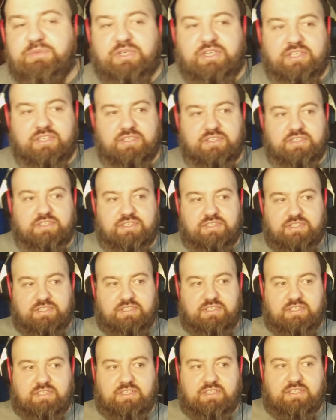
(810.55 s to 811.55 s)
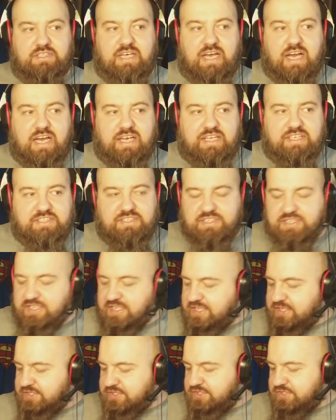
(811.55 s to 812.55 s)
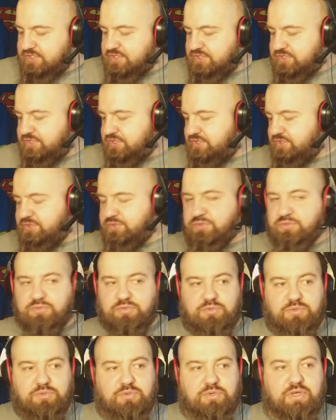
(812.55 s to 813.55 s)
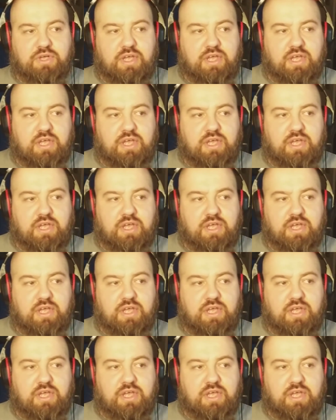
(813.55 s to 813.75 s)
because I tend to